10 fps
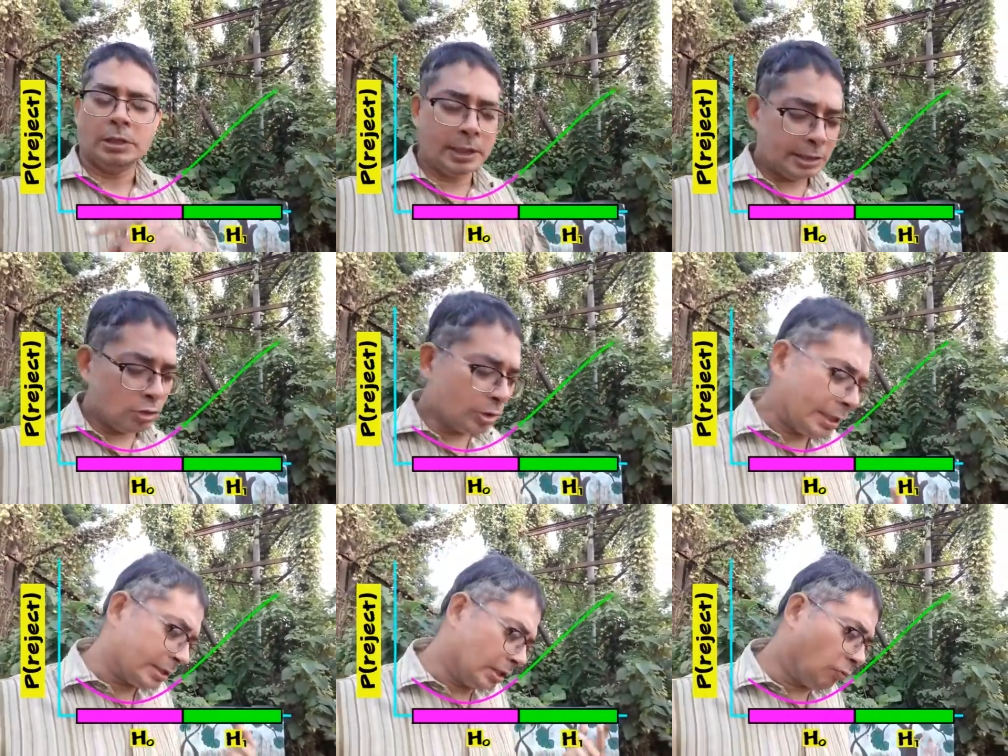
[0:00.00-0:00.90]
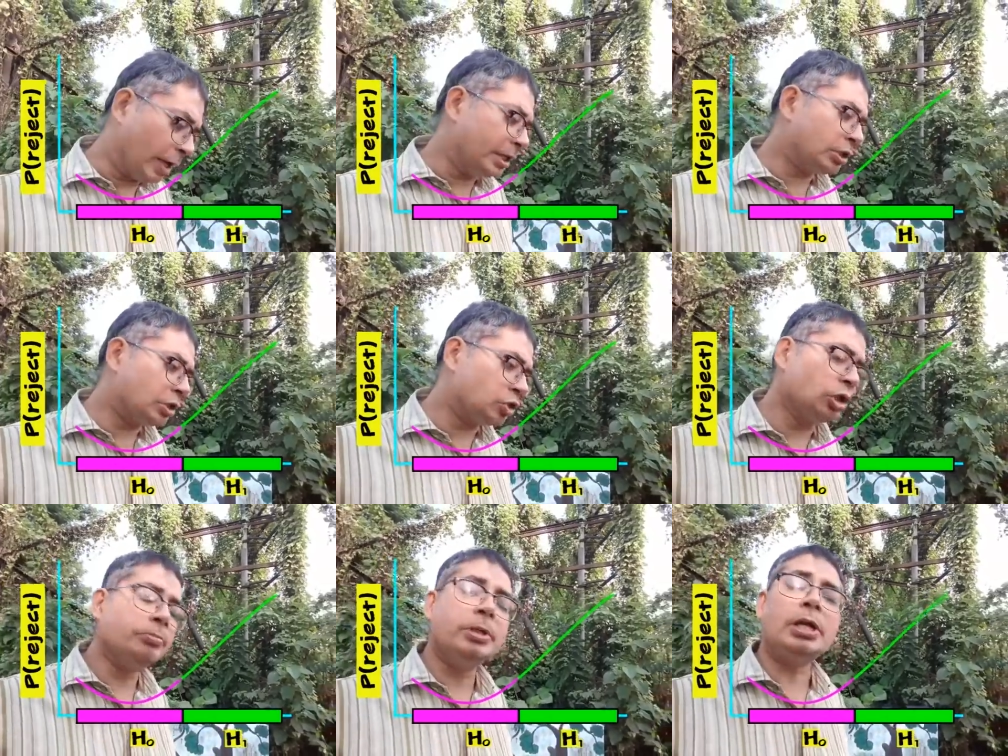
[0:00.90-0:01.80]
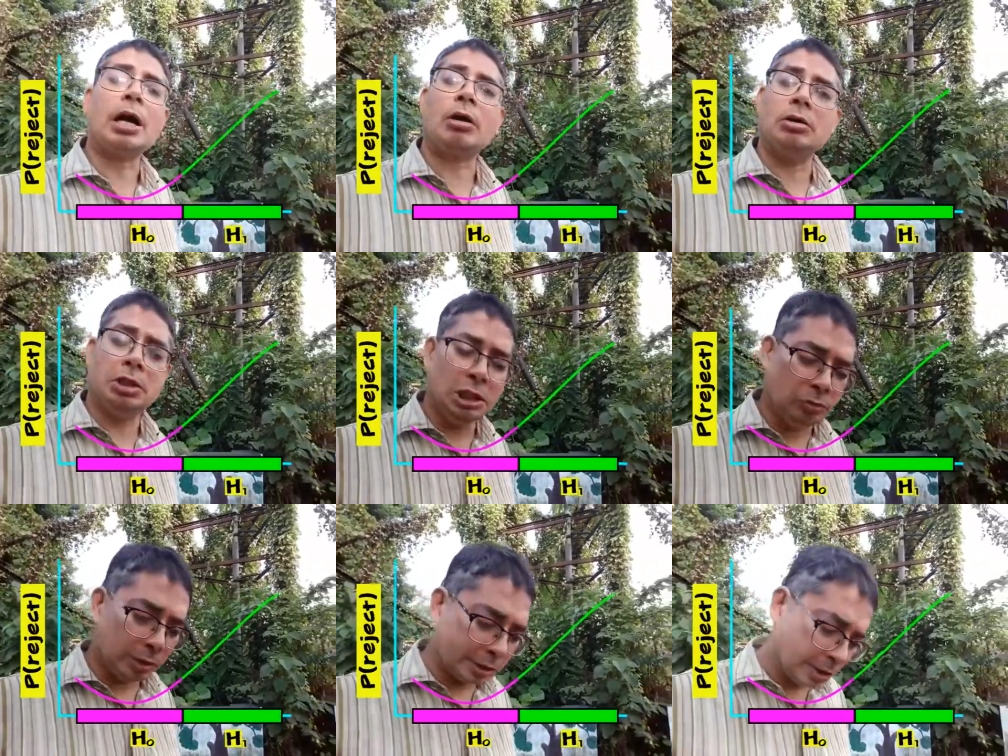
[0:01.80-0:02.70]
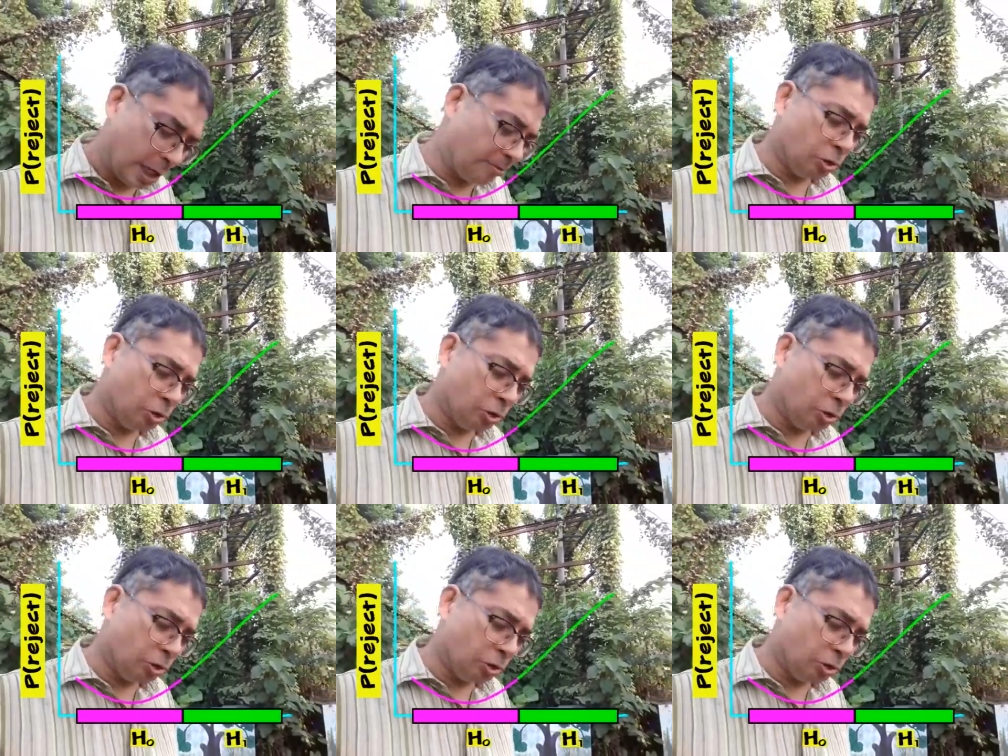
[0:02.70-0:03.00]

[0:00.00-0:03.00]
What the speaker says: There is no reason why it should be a continuous graph.